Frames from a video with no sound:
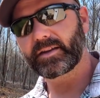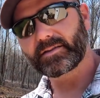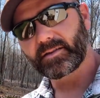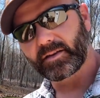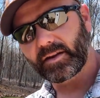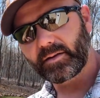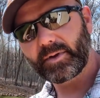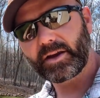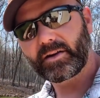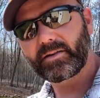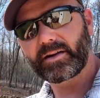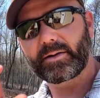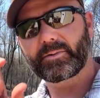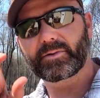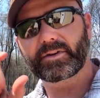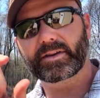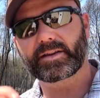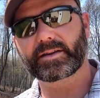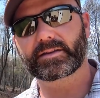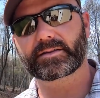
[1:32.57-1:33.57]
So let me grab
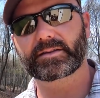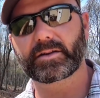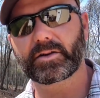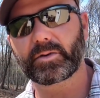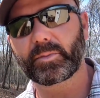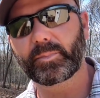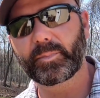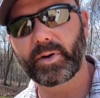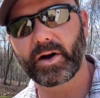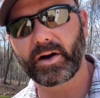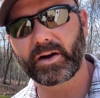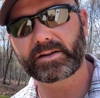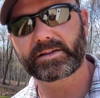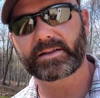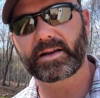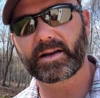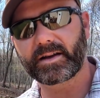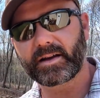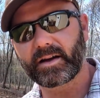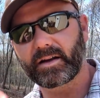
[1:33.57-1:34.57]
one of these little
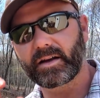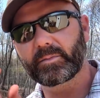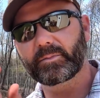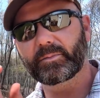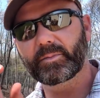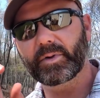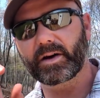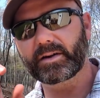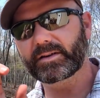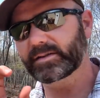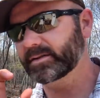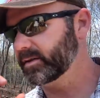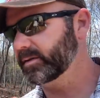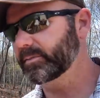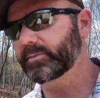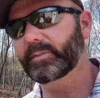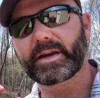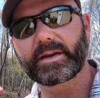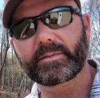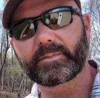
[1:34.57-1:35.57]
pucks. I call them pucks,
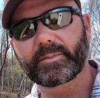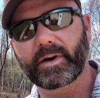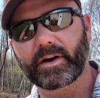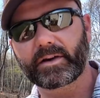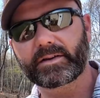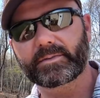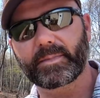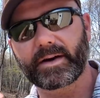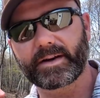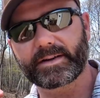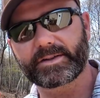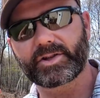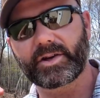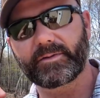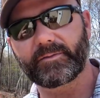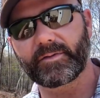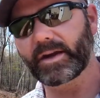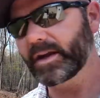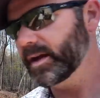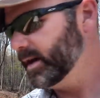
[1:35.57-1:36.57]
they're peat pucks by
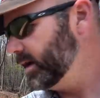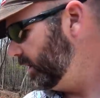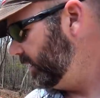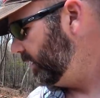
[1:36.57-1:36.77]
Jiffy.